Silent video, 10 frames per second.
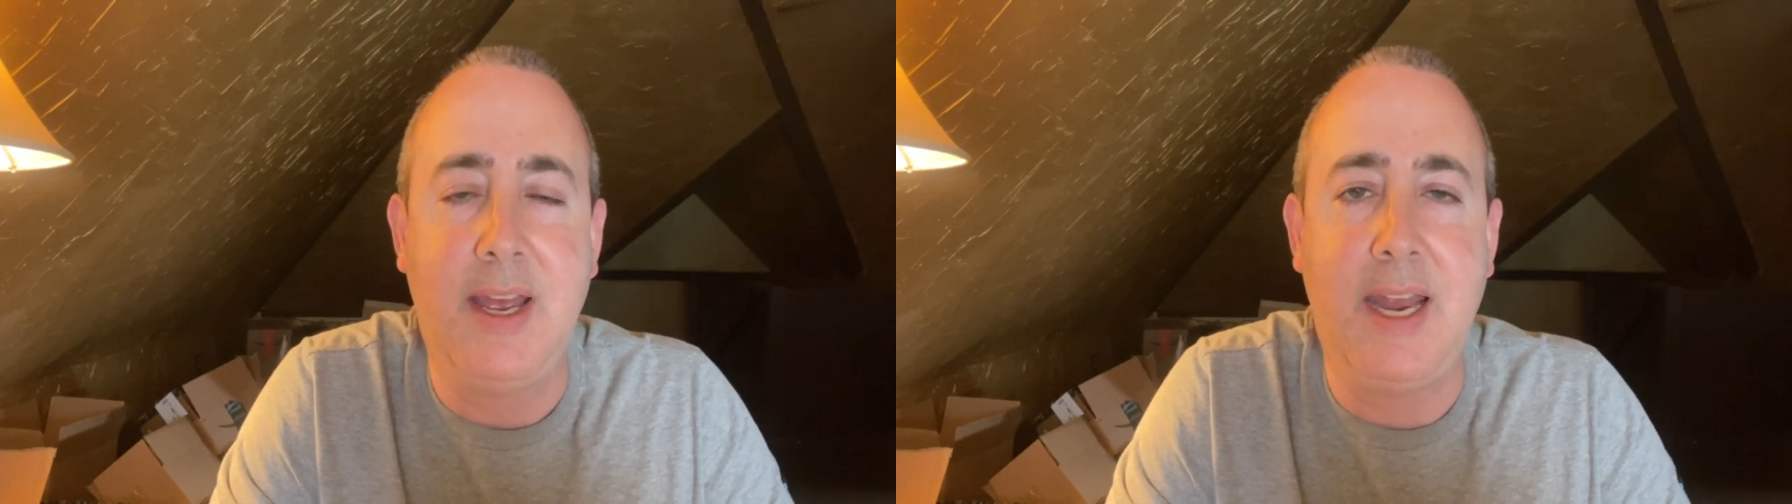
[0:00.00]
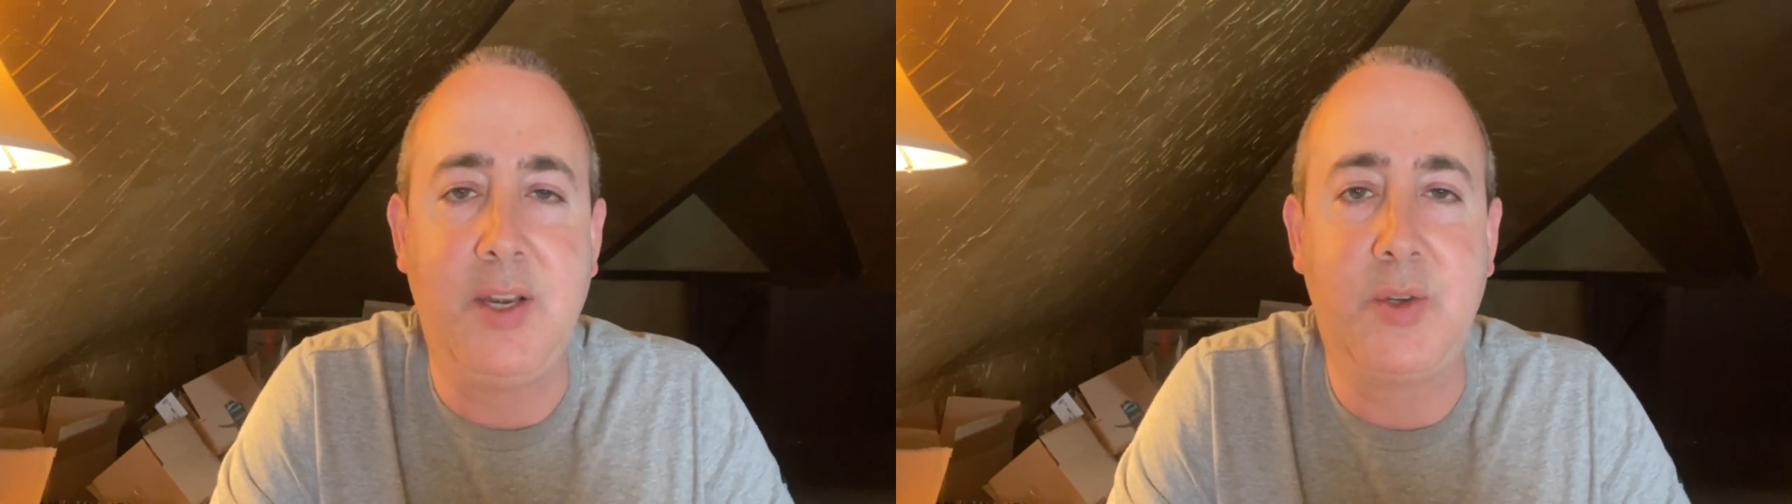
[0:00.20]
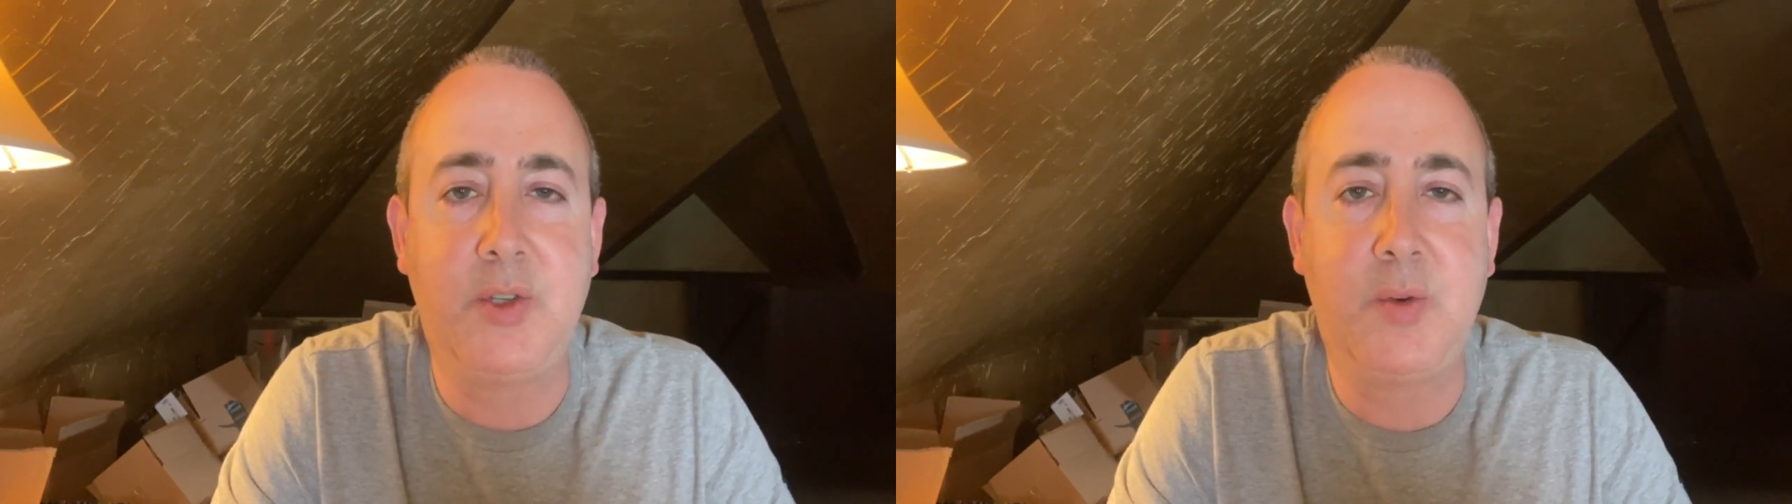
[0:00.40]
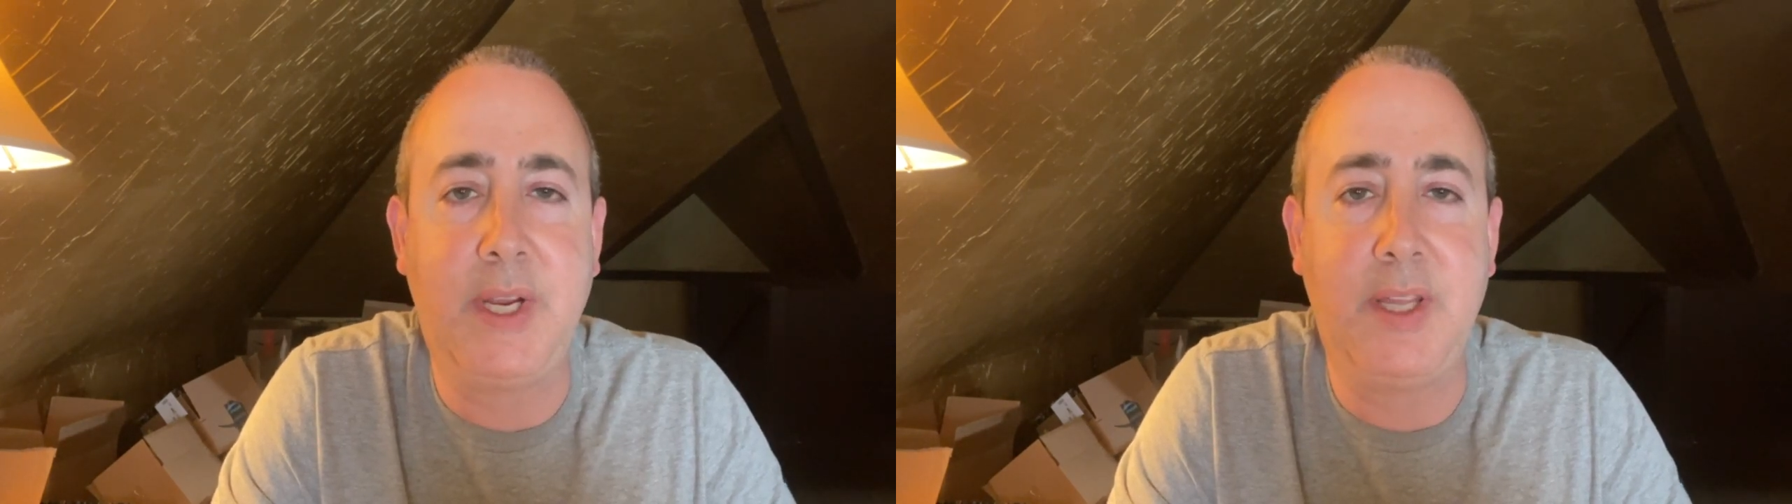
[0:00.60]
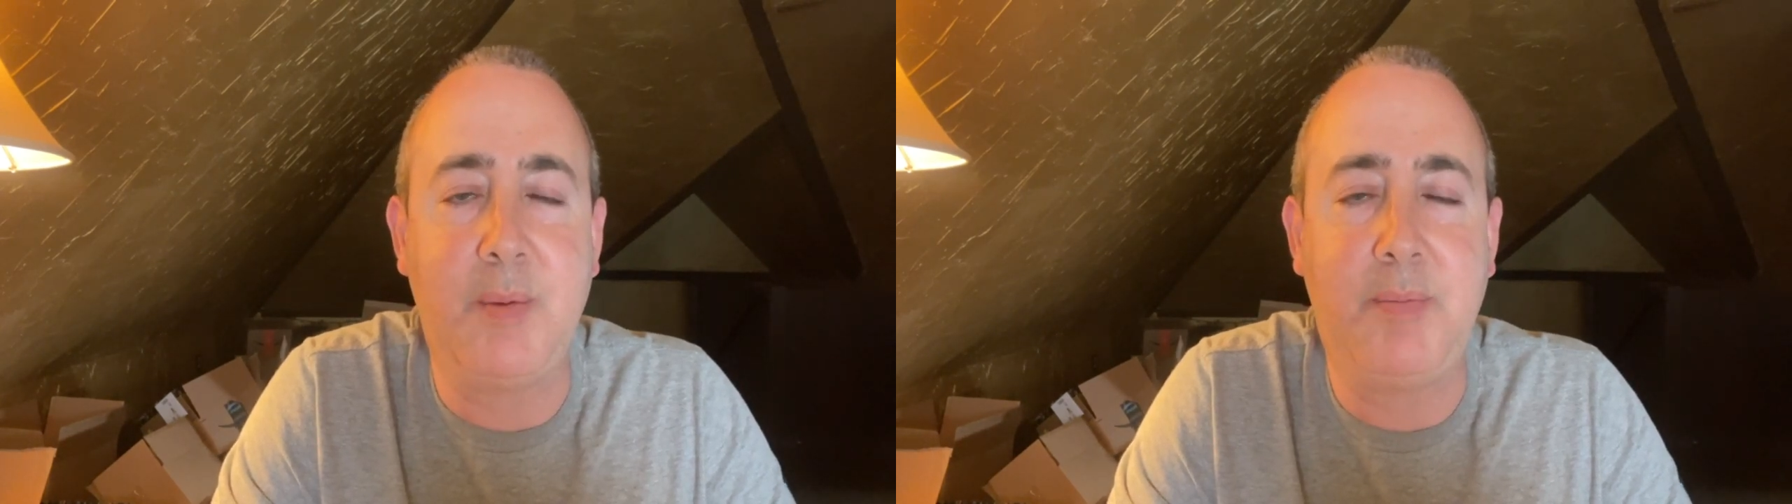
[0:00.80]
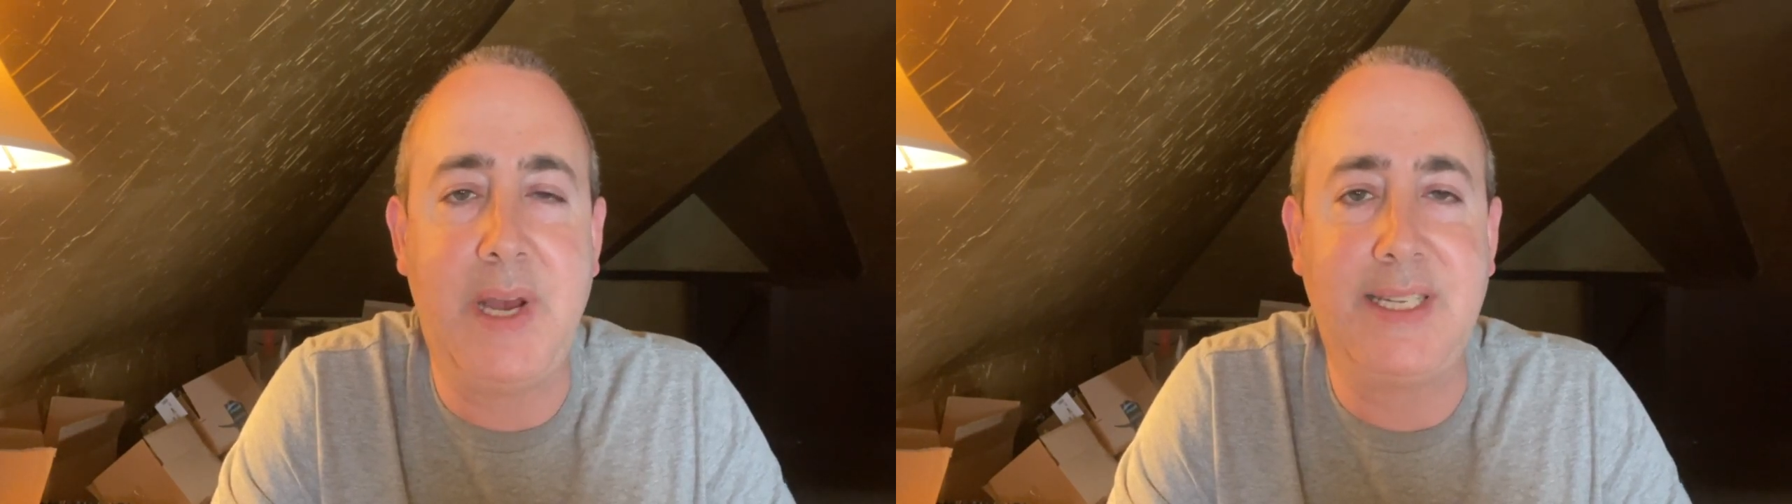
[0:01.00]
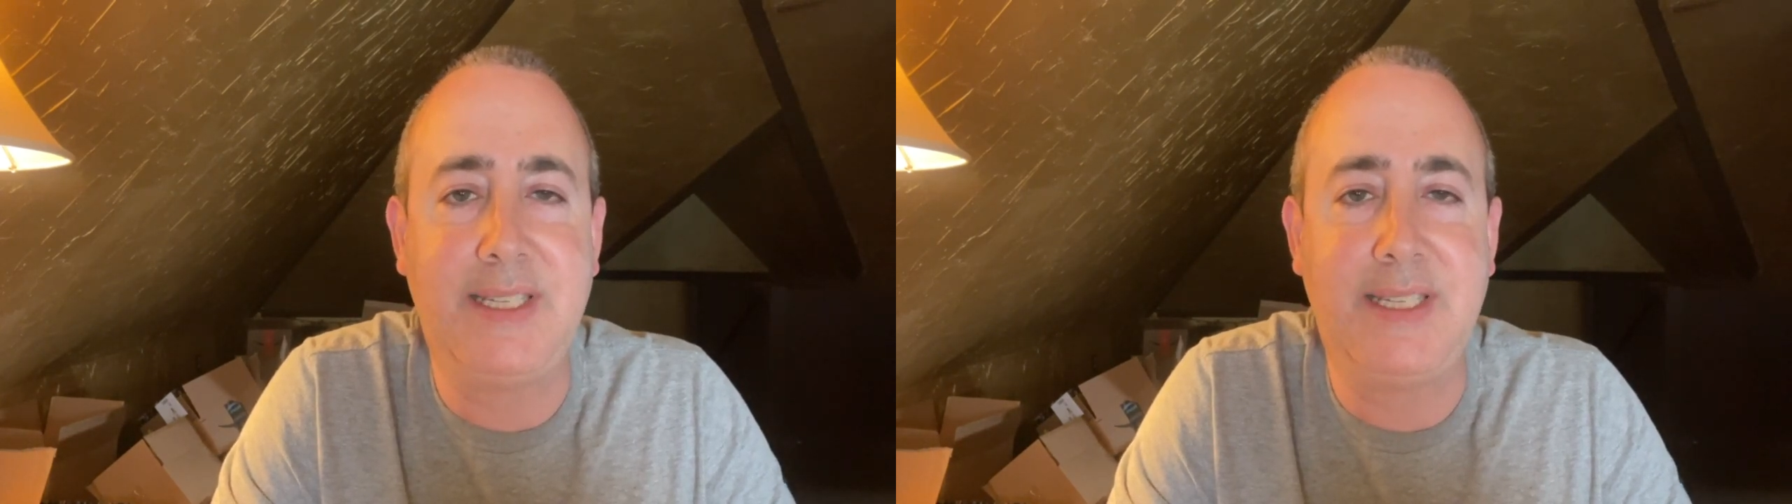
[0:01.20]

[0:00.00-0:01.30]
and you're stringing the best